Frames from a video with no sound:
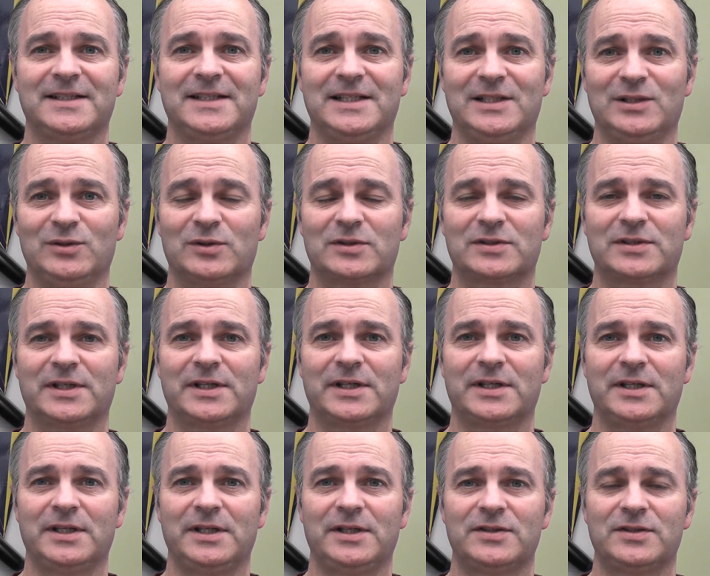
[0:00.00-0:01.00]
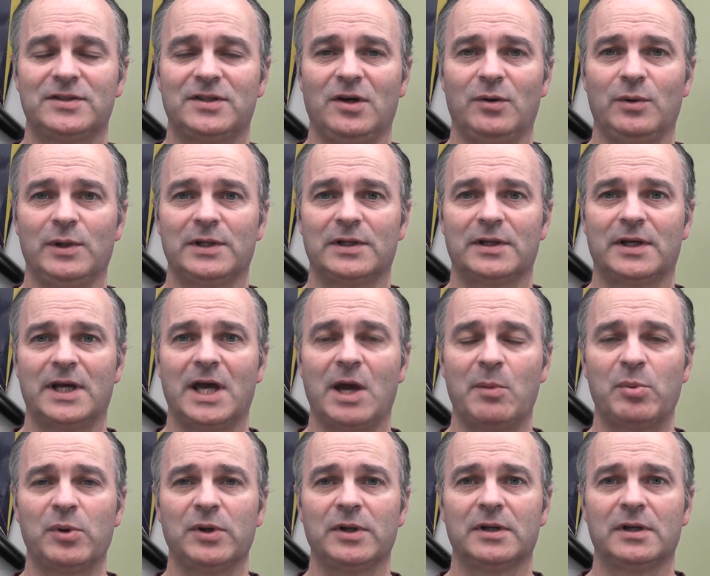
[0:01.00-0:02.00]
it looks like it's going to
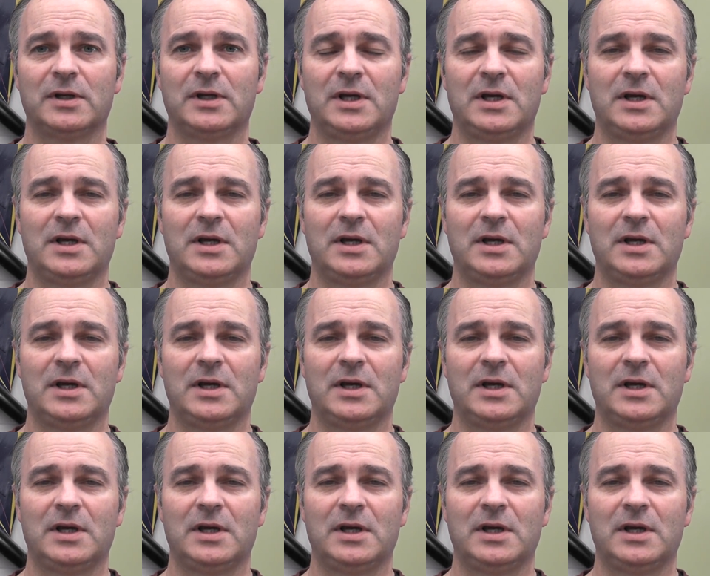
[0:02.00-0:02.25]
happen.